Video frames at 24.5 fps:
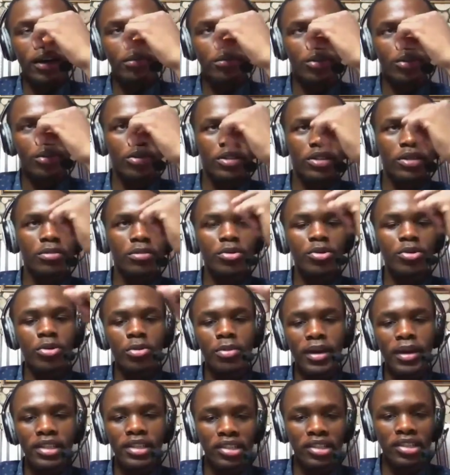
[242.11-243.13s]
So Tim, you
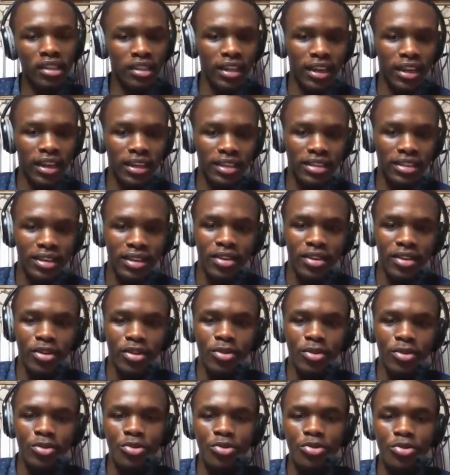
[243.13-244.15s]
mentioned that
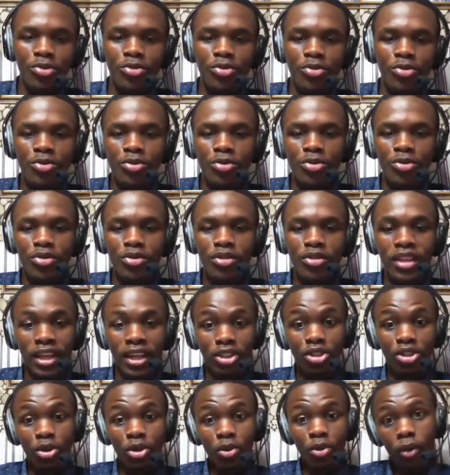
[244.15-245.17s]
you
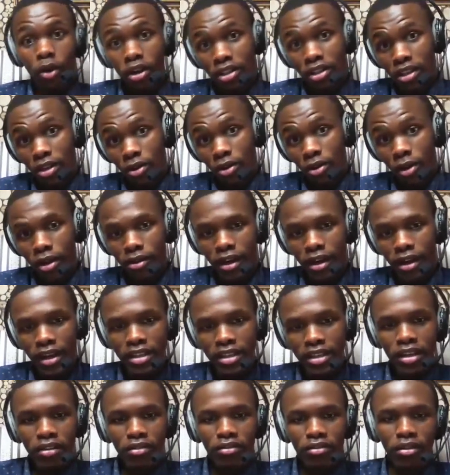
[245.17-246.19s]
walked away,
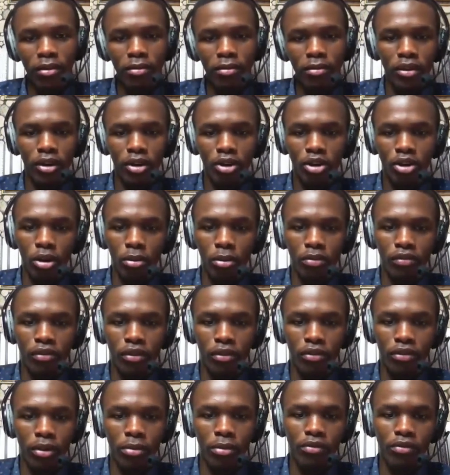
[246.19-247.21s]
right, from the
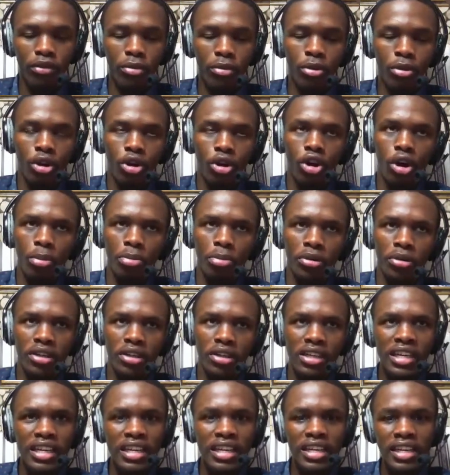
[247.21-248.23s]
from your corporate
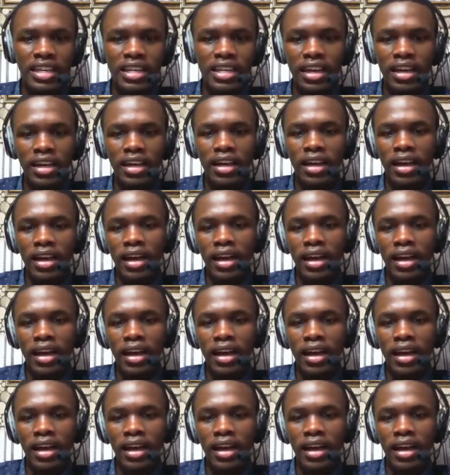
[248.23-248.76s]
career,